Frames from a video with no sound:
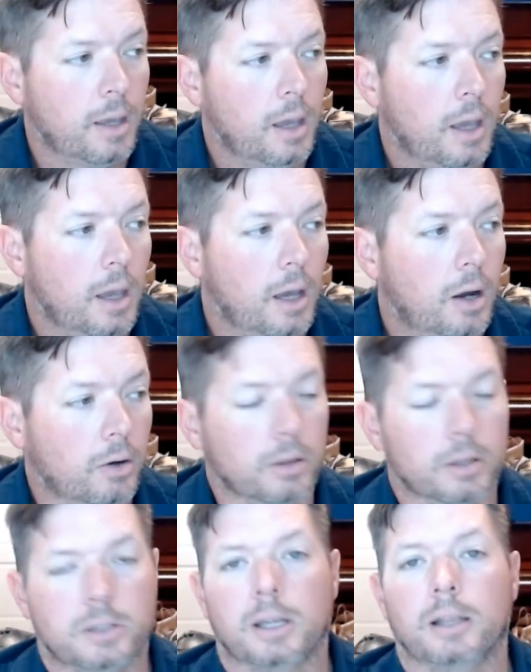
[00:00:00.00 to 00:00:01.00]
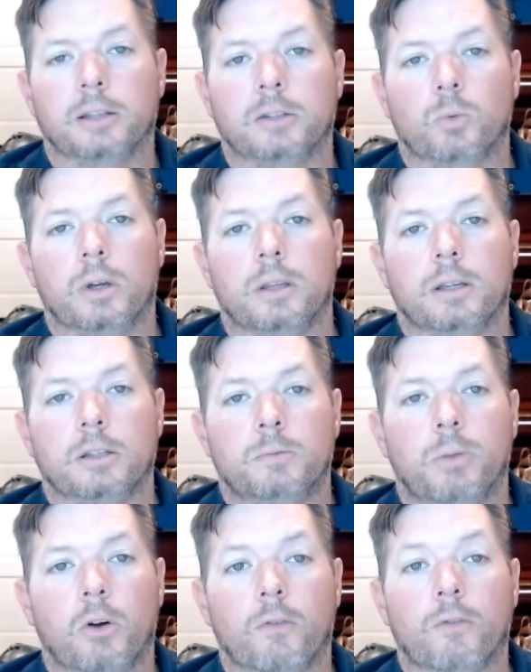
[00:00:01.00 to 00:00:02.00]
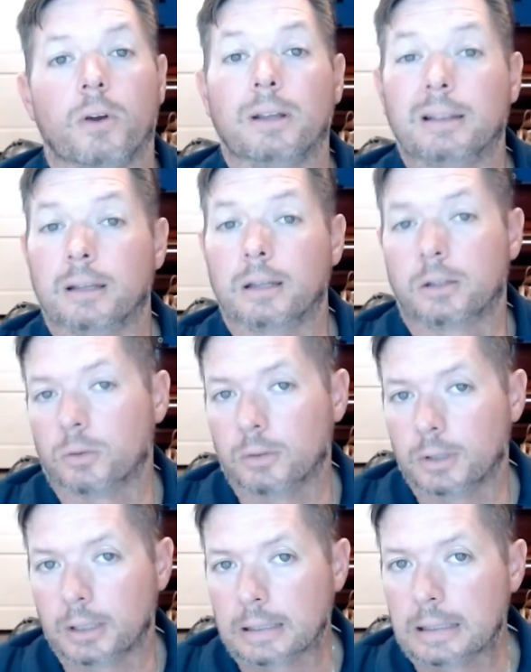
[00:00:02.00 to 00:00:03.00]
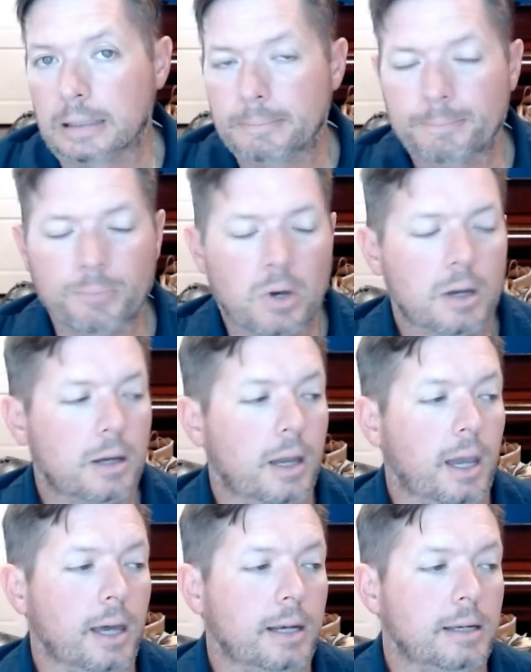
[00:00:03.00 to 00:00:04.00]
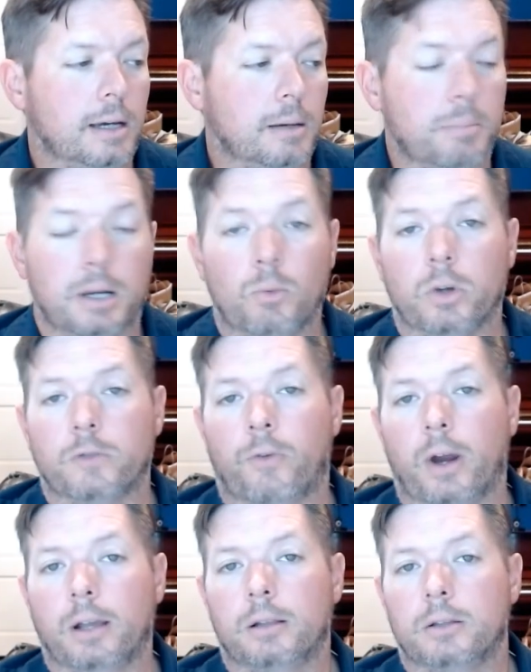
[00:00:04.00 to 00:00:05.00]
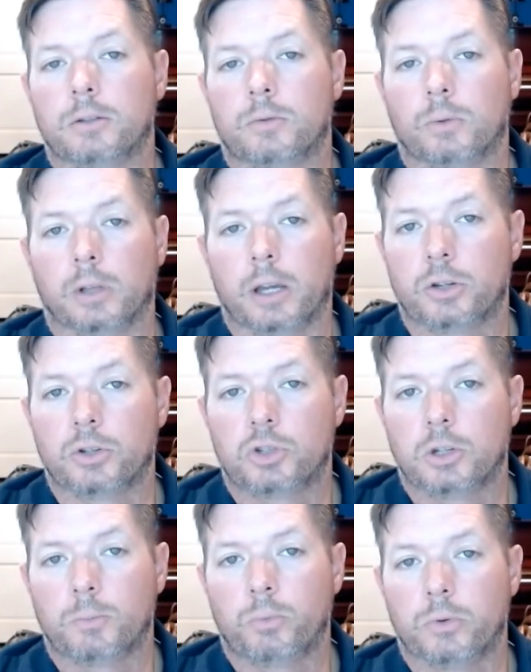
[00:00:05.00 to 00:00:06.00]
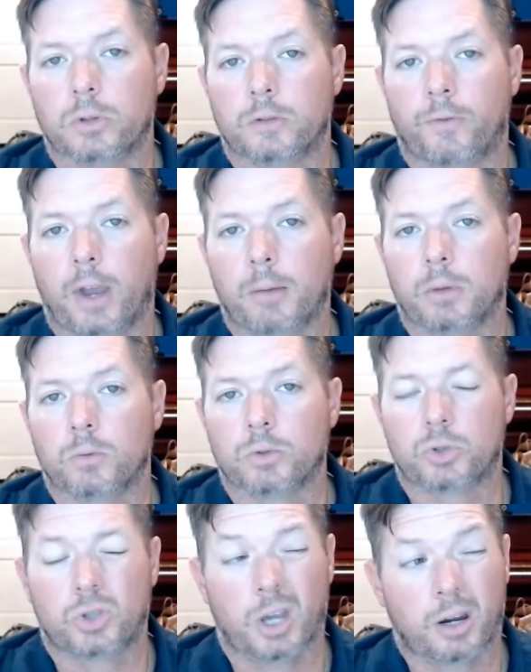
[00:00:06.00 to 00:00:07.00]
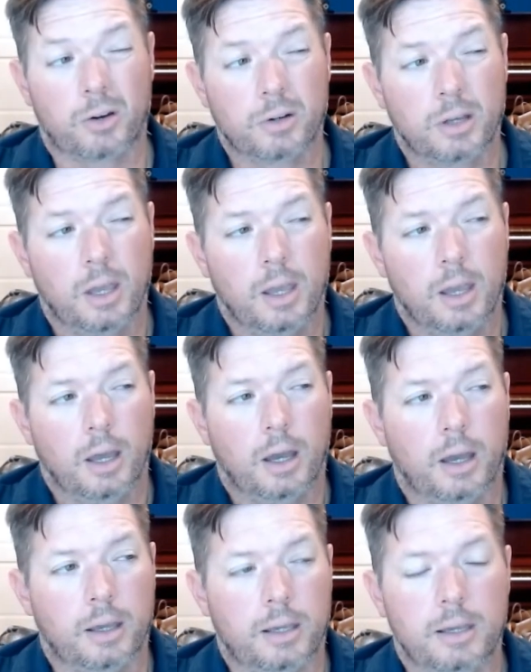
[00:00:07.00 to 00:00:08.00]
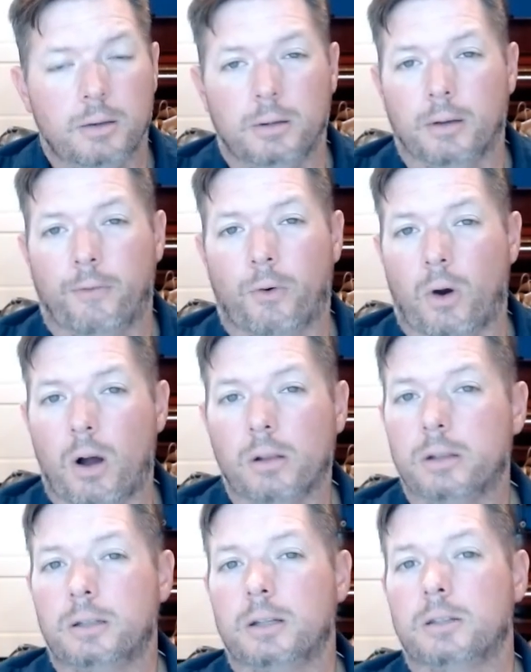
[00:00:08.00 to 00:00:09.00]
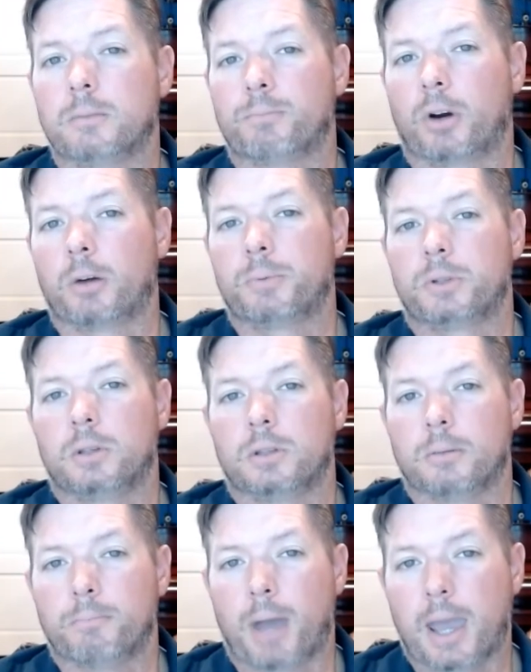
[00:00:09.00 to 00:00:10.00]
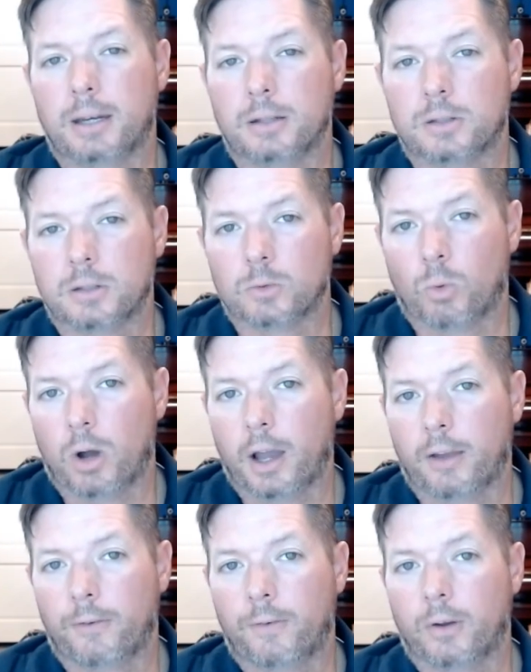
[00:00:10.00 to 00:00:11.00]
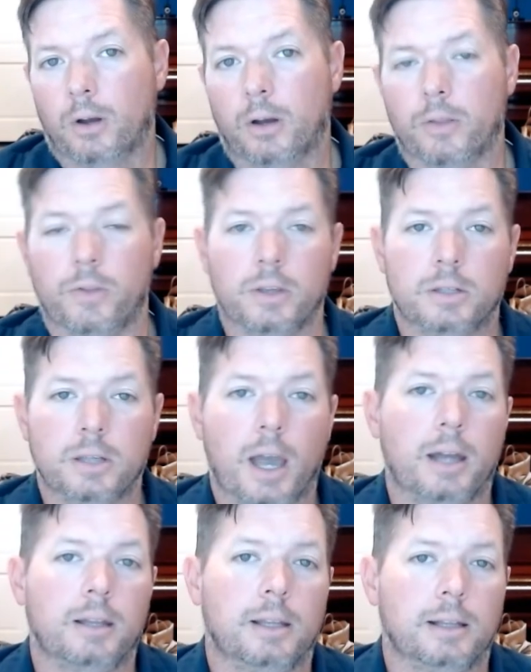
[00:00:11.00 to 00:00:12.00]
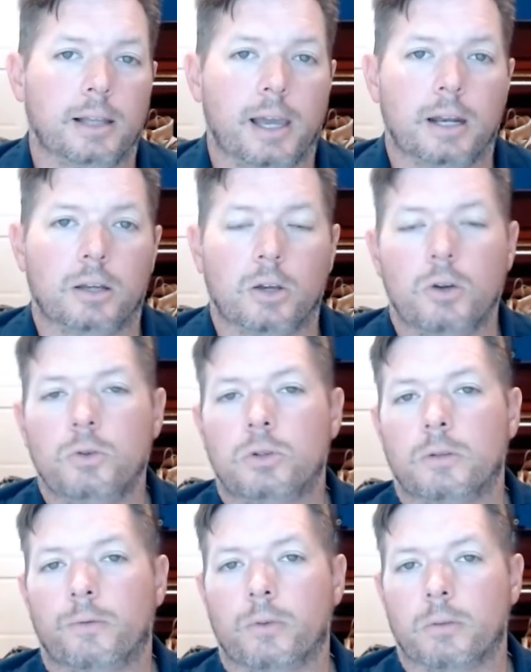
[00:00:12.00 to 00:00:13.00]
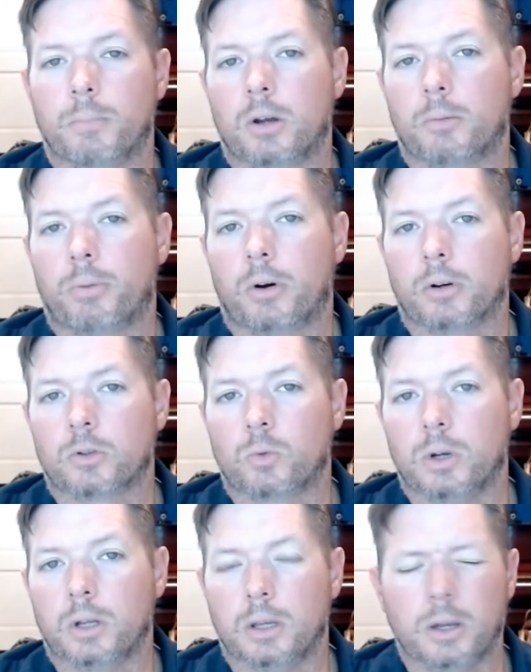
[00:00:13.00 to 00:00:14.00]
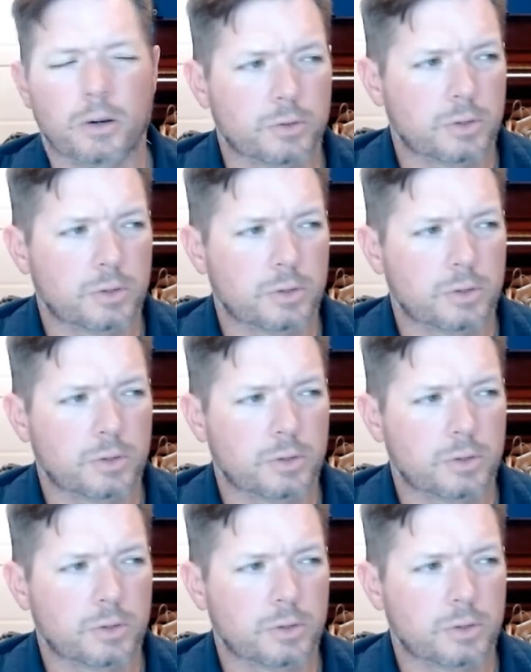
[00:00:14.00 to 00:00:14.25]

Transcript: Or let's say it this way, they spoke very little again. And but anyways, Franklin's relationship with his family was checkered. He, for all intents and purposes, abandons his wife on this side of the Atlantic Ocean for the better part of 20 years.